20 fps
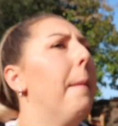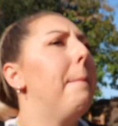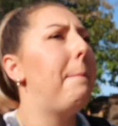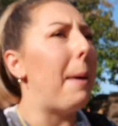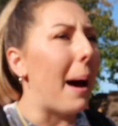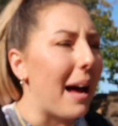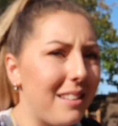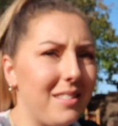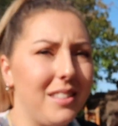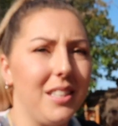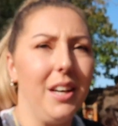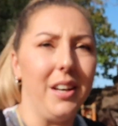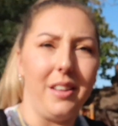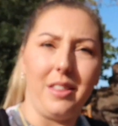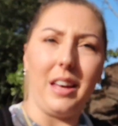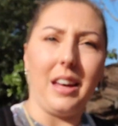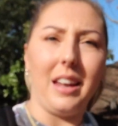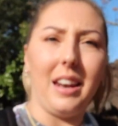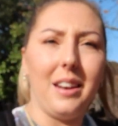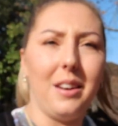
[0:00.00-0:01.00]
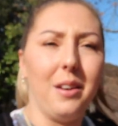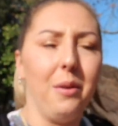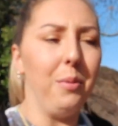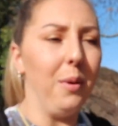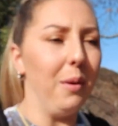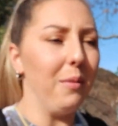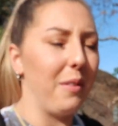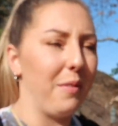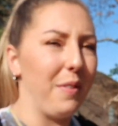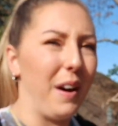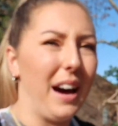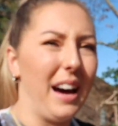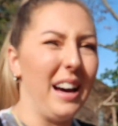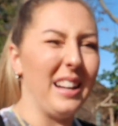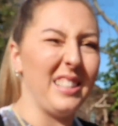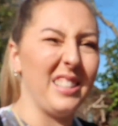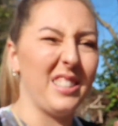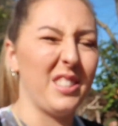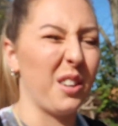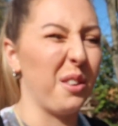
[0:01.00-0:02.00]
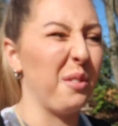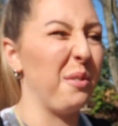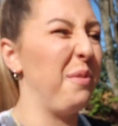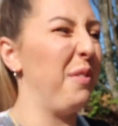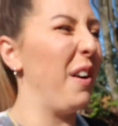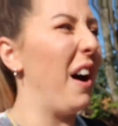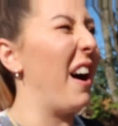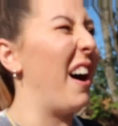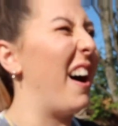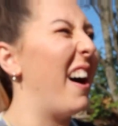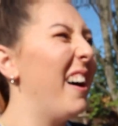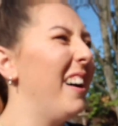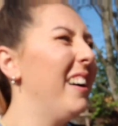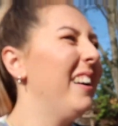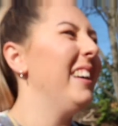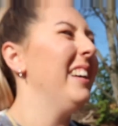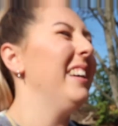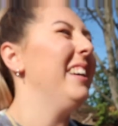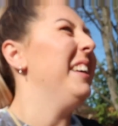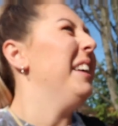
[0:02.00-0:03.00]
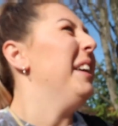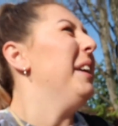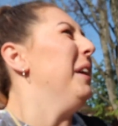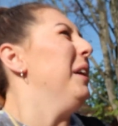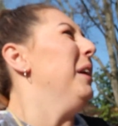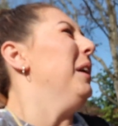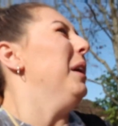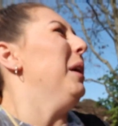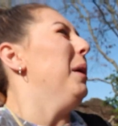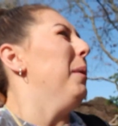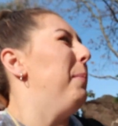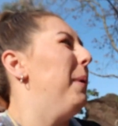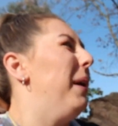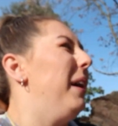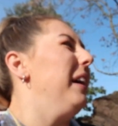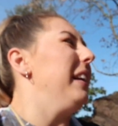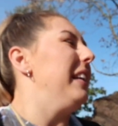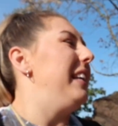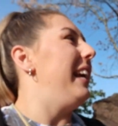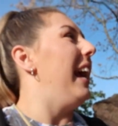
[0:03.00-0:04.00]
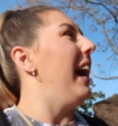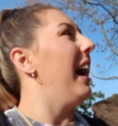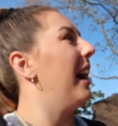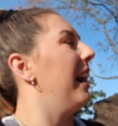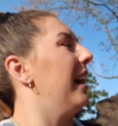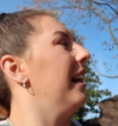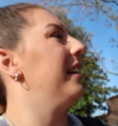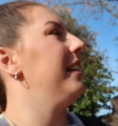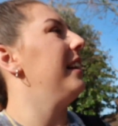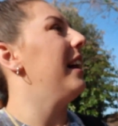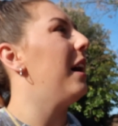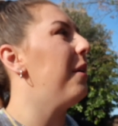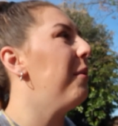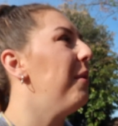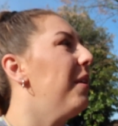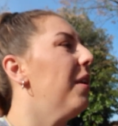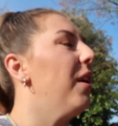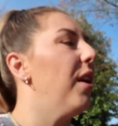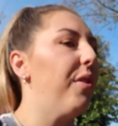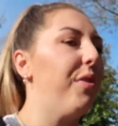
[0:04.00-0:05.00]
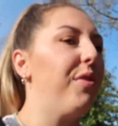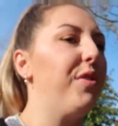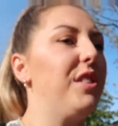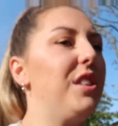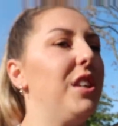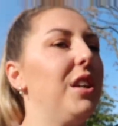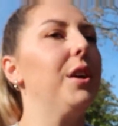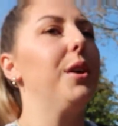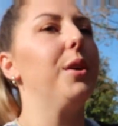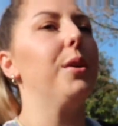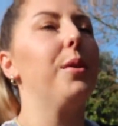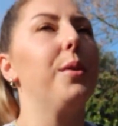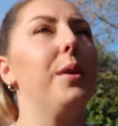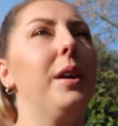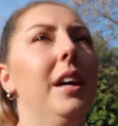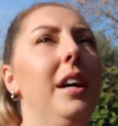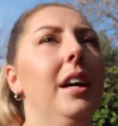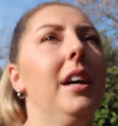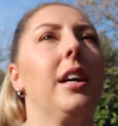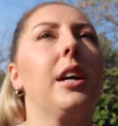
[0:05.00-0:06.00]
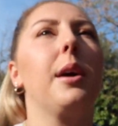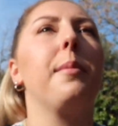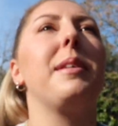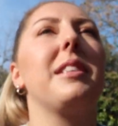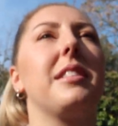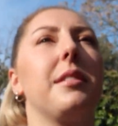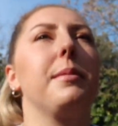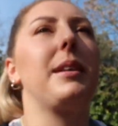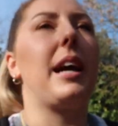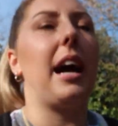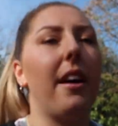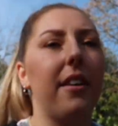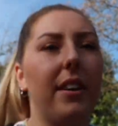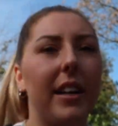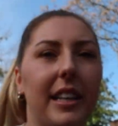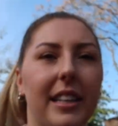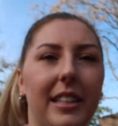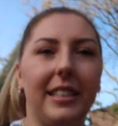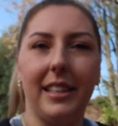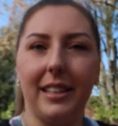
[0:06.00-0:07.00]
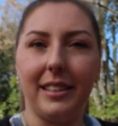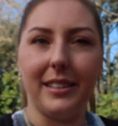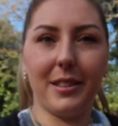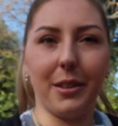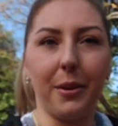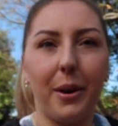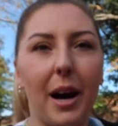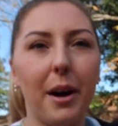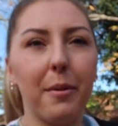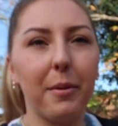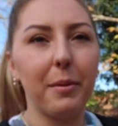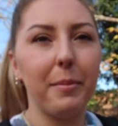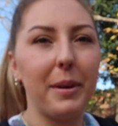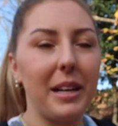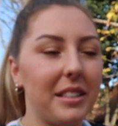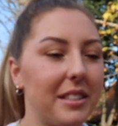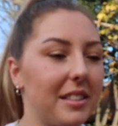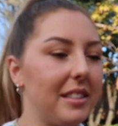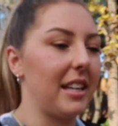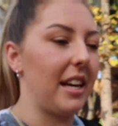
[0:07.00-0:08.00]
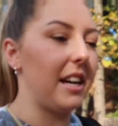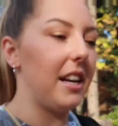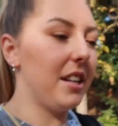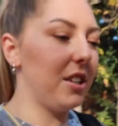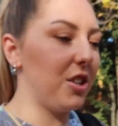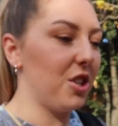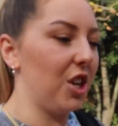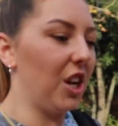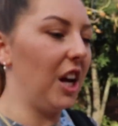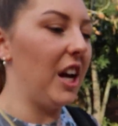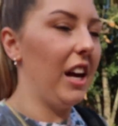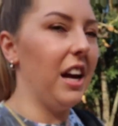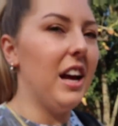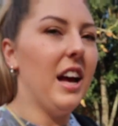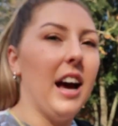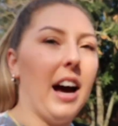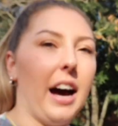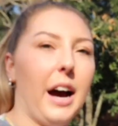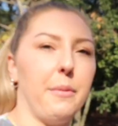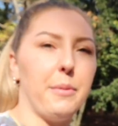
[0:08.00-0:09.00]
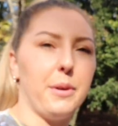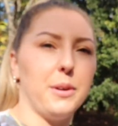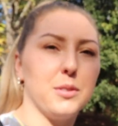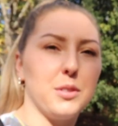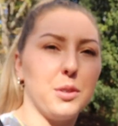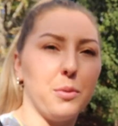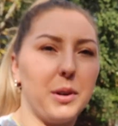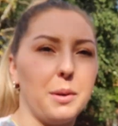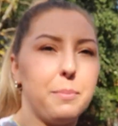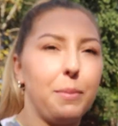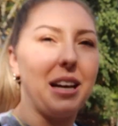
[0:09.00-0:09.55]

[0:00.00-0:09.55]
better than what we've had so far. But yeah, now we're off to go meet some characters. So I want to meet Stitch, and we also want to